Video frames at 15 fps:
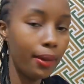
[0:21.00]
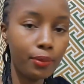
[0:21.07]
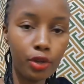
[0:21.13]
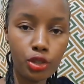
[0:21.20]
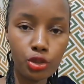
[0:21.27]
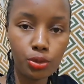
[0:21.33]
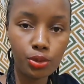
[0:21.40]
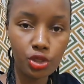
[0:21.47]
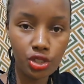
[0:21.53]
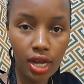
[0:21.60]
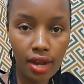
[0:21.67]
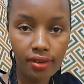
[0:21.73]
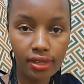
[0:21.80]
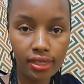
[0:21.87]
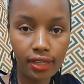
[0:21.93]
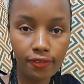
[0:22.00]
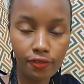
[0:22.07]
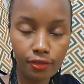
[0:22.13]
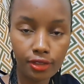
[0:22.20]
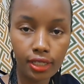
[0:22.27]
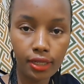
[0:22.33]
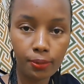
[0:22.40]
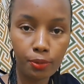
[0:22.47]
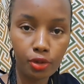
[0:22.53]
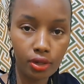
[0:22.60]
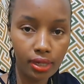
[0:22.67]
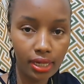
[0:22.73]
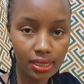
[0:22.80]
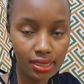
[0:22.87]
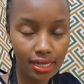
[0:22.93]
going to be sharing the
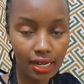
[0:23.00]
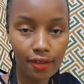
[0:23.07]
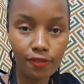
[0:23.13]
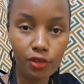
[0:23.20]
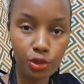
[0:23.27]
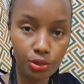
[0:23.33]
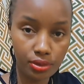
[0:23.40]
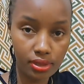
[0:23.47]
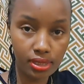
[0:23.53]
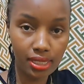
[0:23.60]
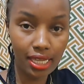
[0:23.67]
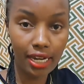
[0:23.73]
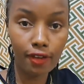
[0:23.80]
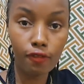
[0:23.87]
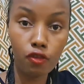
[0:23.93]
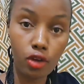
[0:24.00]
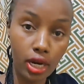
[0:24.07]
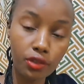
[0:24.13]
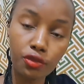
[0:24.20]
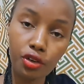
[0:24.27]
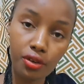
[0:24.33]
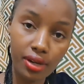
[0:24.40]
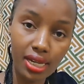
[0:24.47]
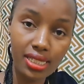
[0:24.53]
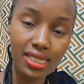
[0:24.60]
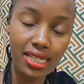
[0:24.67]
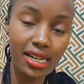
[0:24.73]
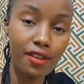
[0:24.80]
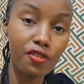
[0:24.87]
products that I've used that have worked for us,